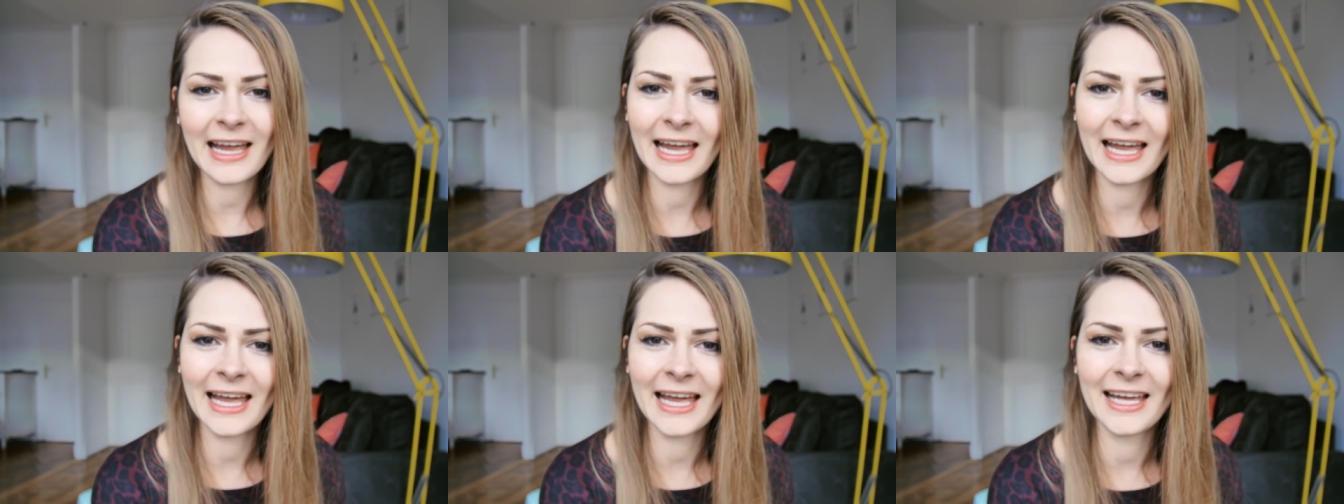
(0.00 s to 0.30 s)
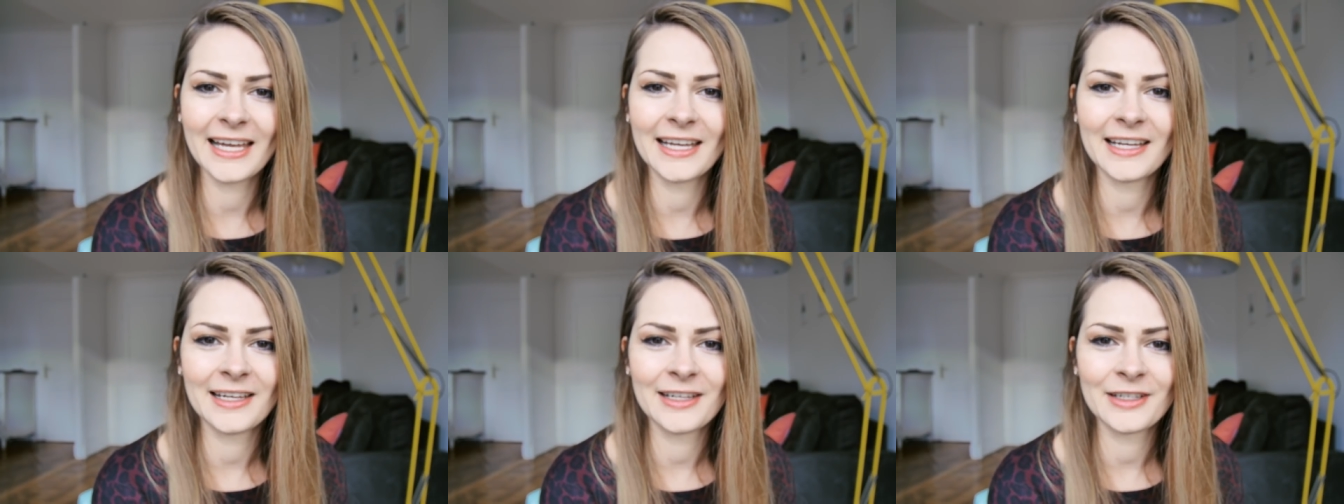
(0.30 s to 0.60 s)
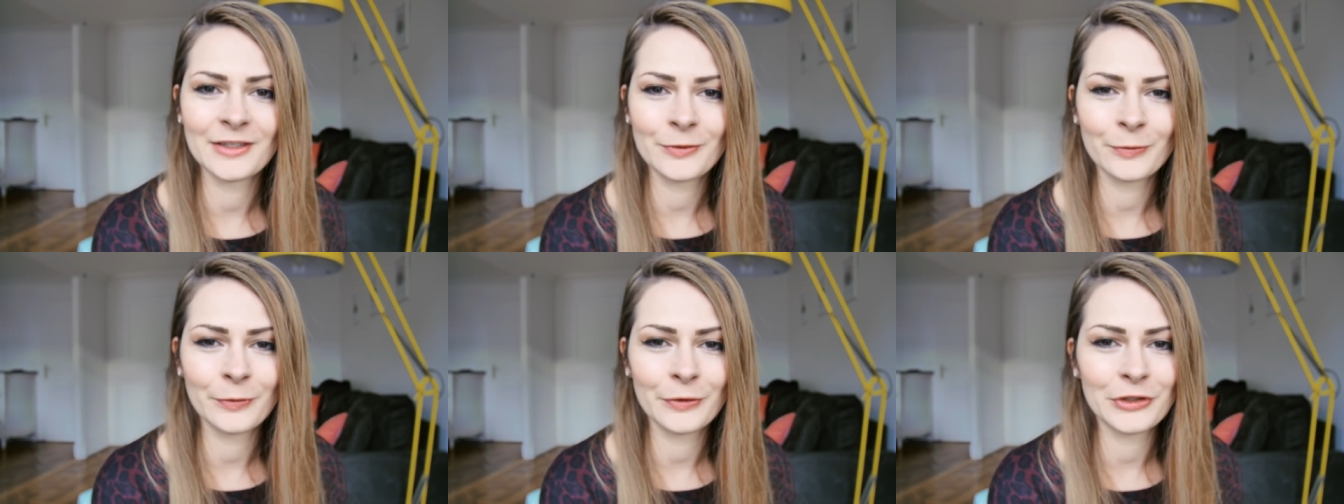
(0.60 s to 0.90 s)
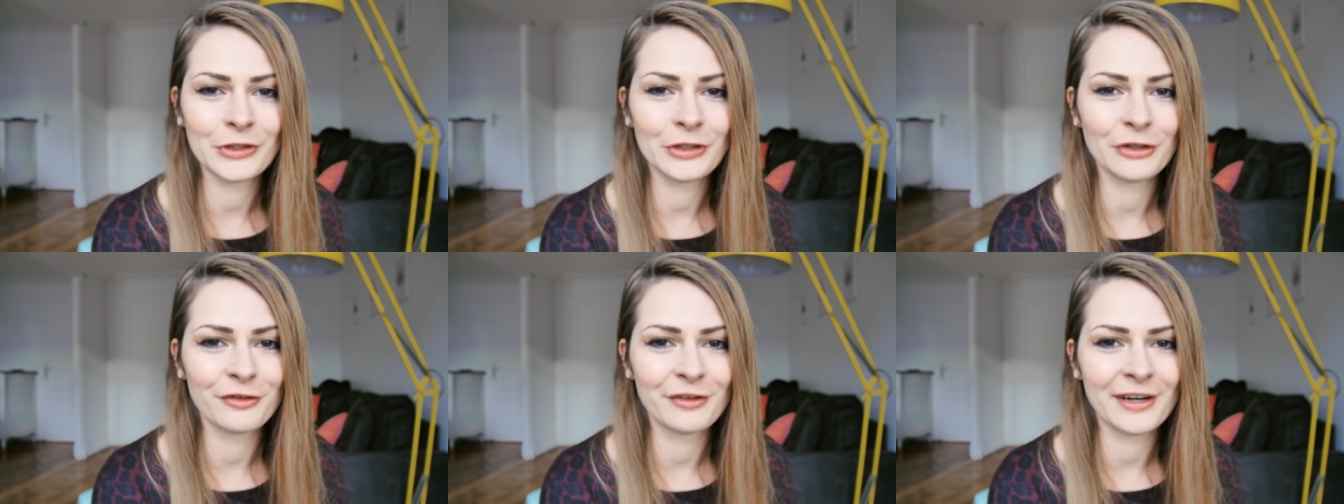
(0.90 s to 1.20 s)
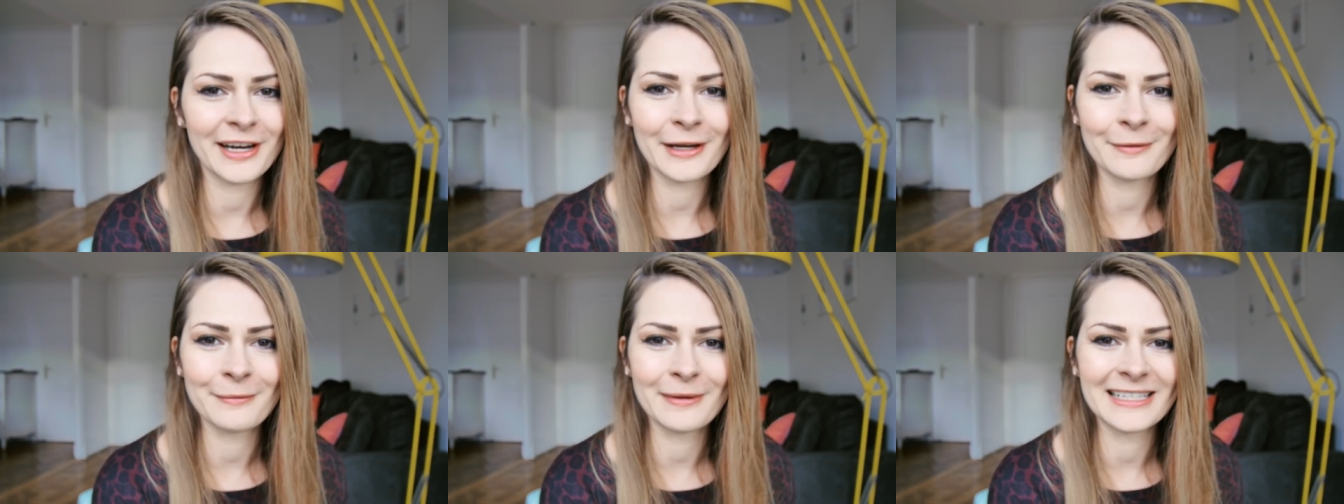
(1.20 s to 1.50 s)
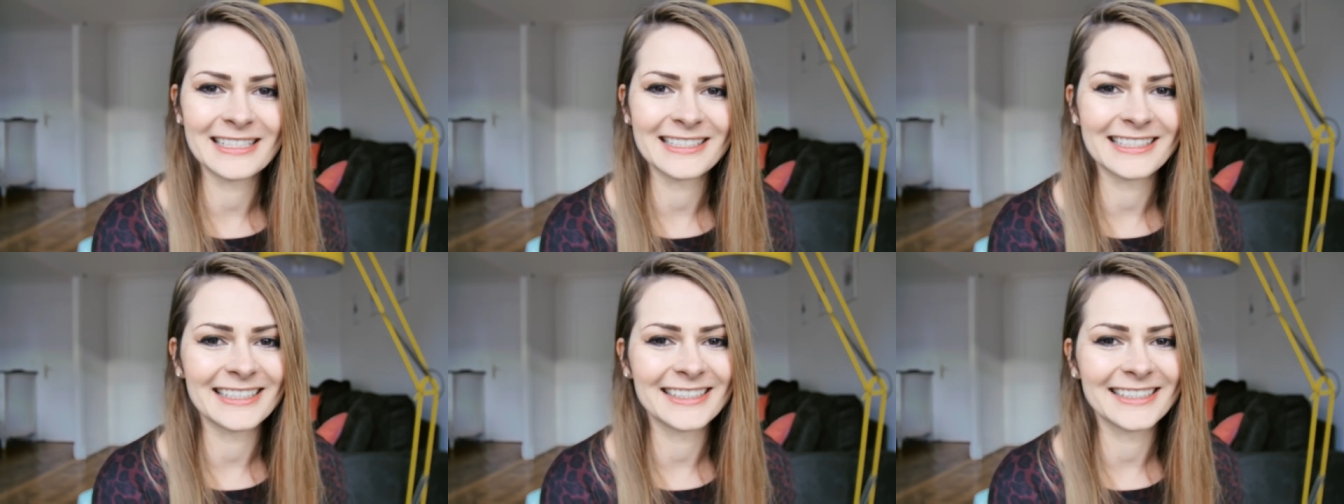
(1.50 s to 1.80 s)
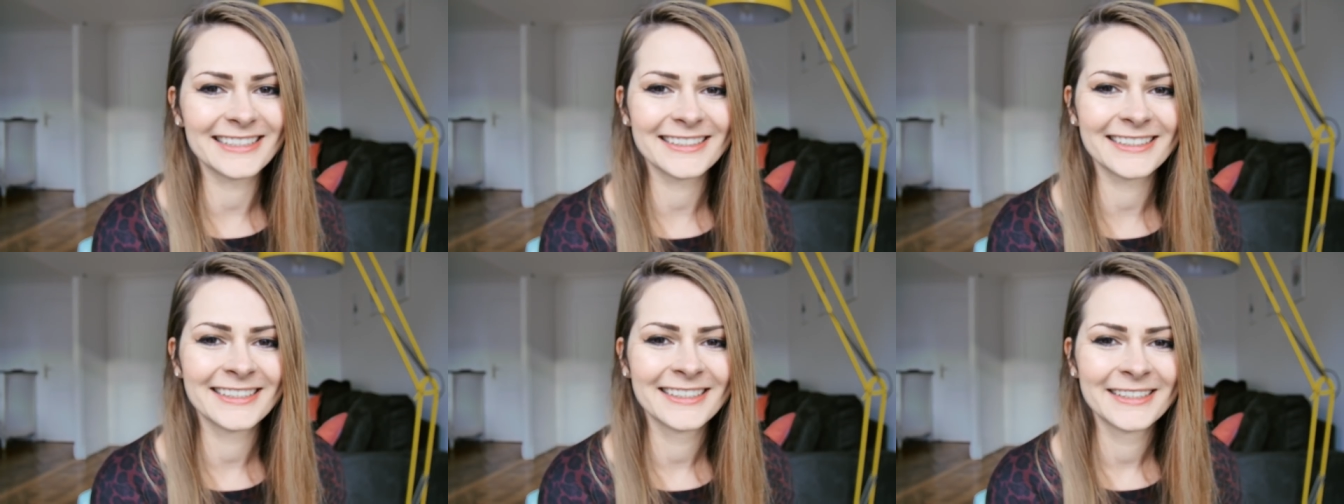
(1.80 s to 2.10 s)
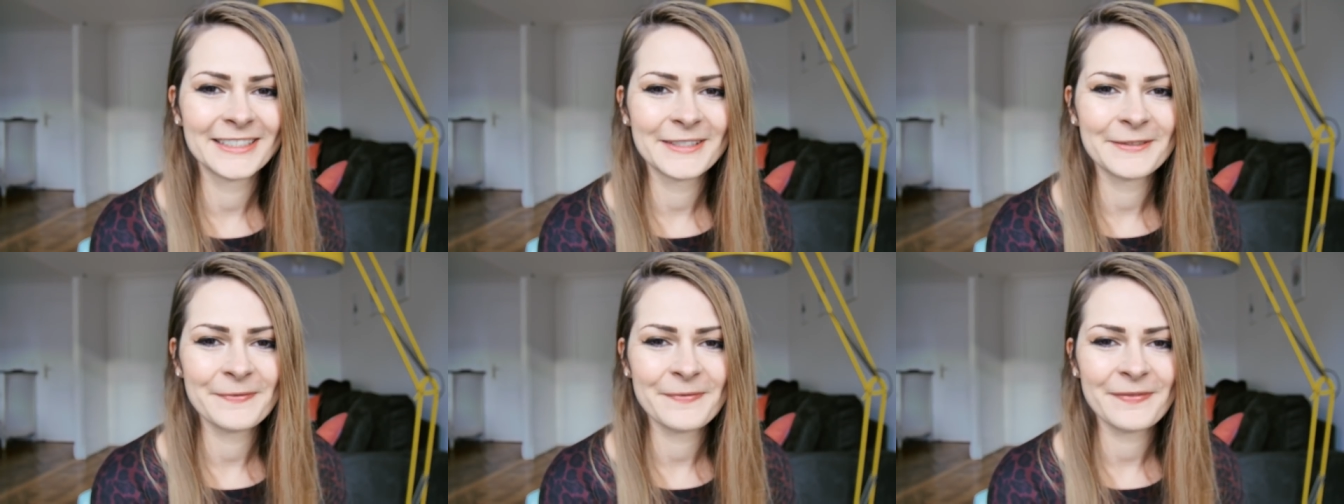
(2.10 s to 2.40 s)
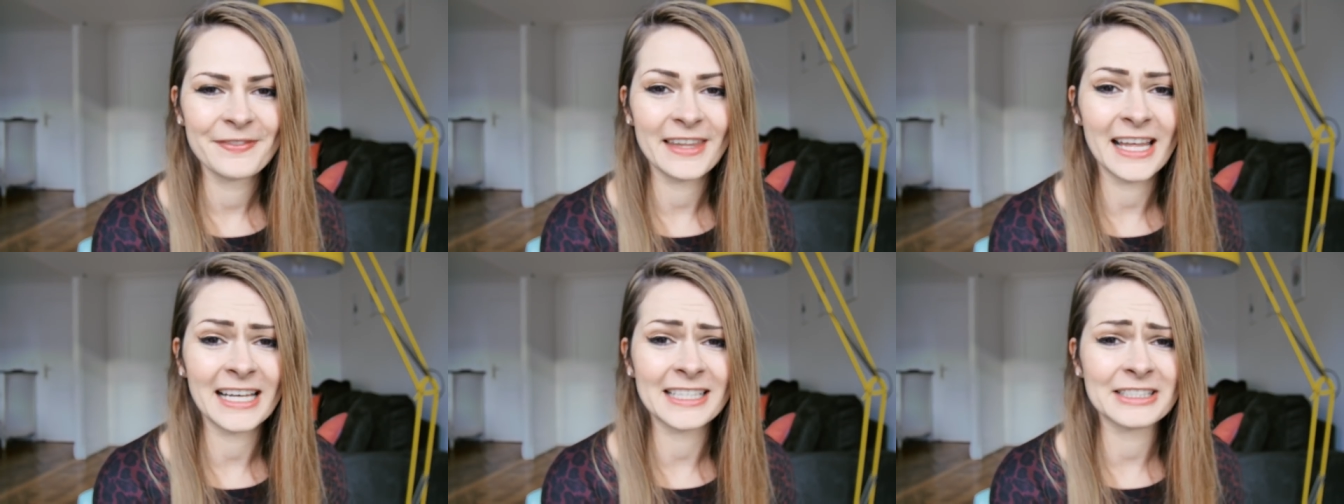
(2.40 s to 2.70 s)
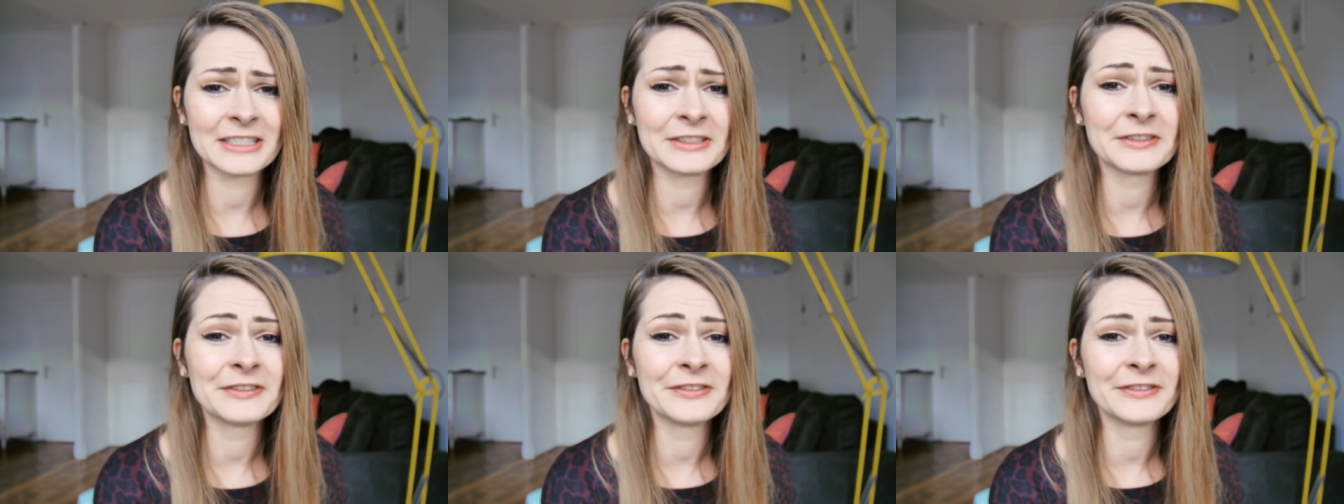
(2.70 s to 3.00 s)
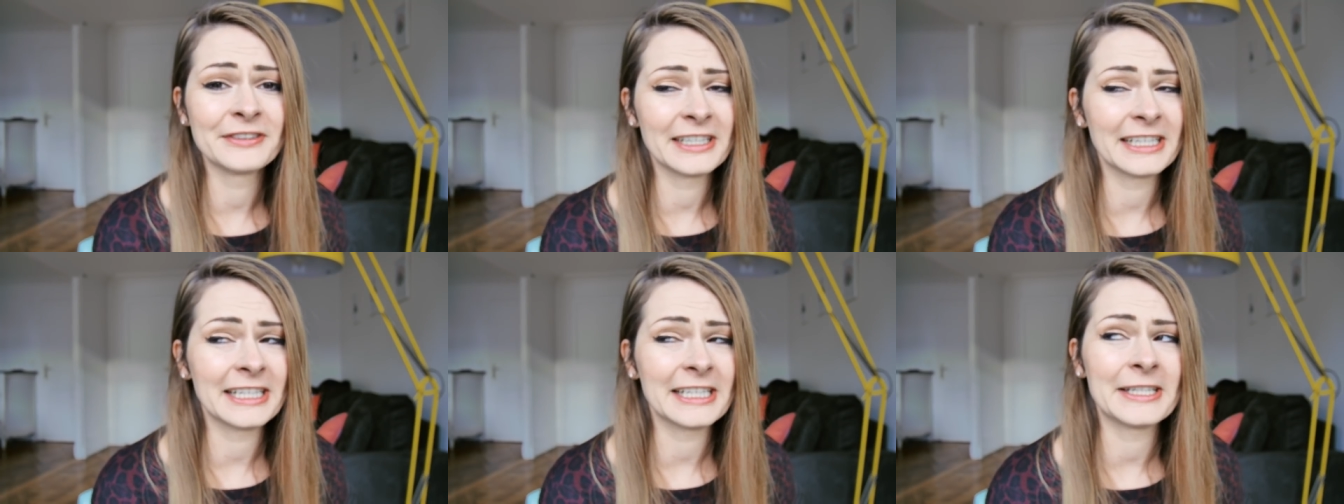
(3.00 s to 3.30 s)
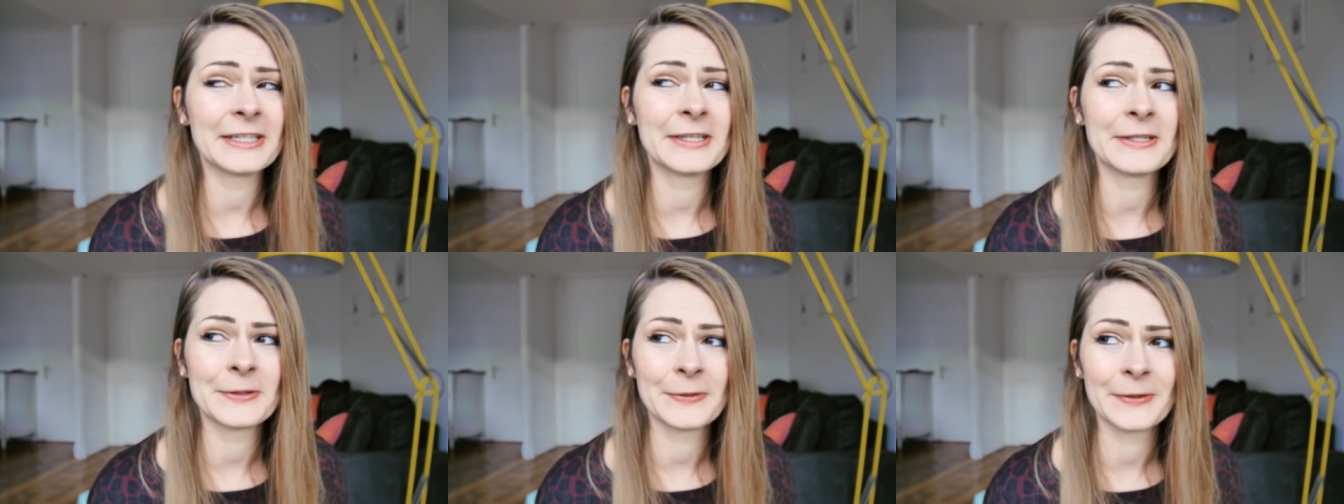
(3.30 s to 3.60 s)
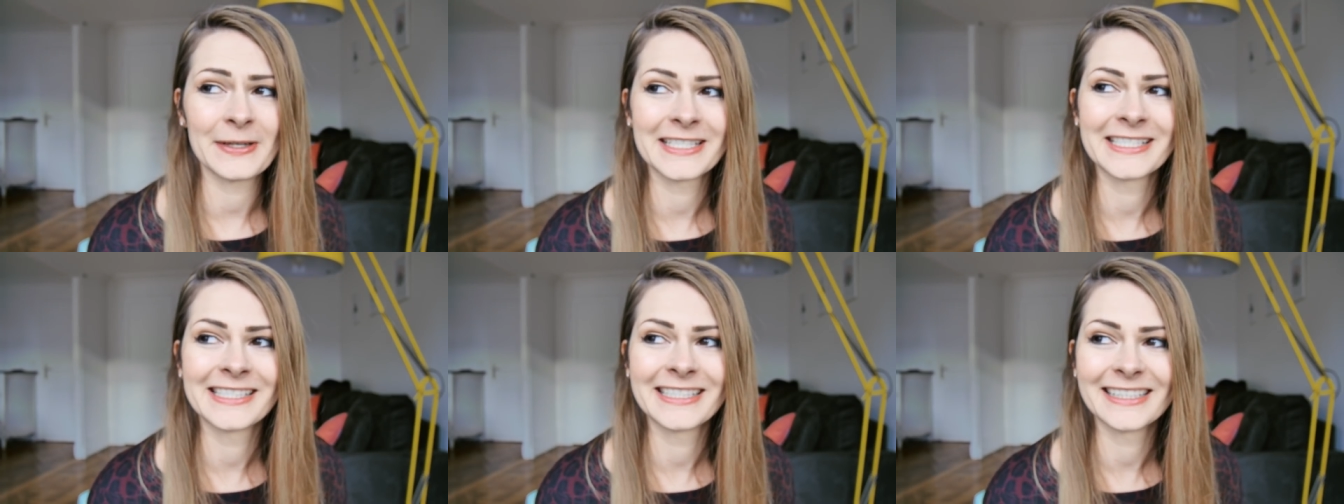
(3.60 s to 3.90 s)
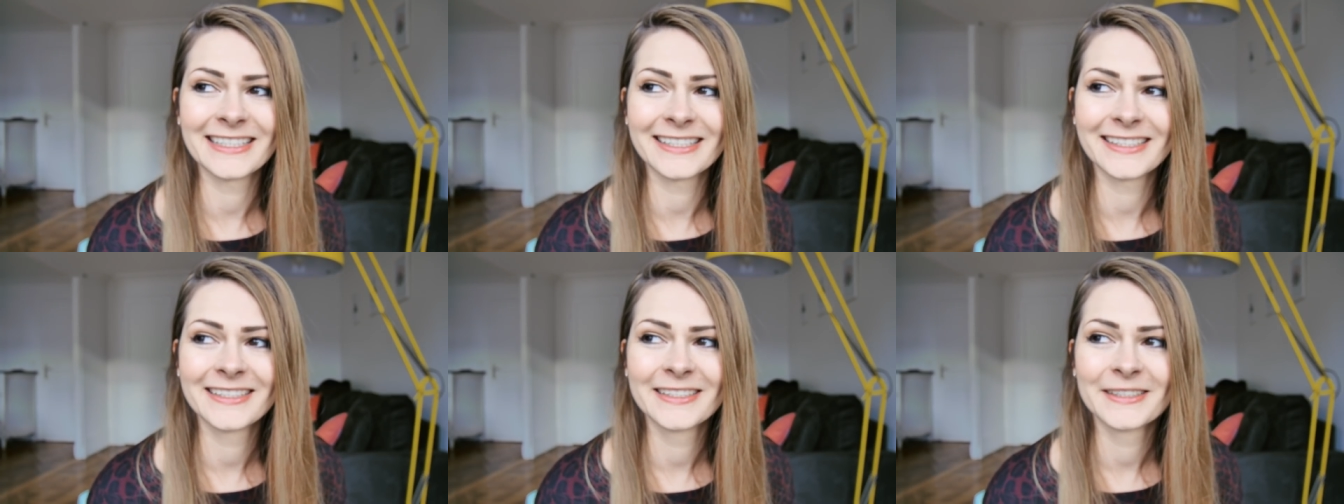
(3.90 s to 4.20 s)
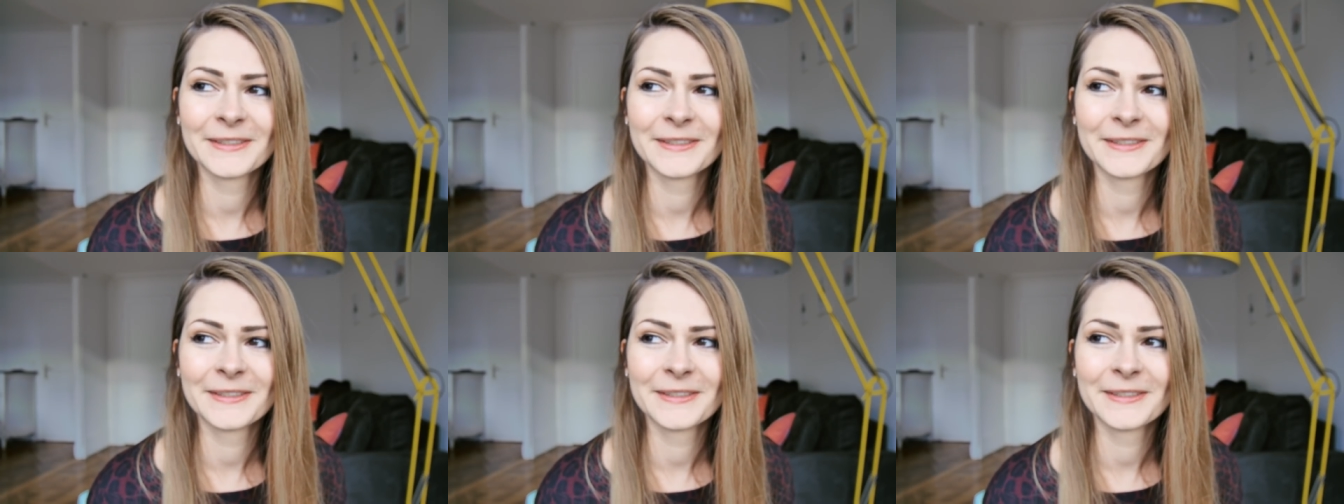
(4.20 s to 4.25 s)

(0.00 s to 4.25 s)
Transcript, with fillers: and would you recommend it? That's a really good question.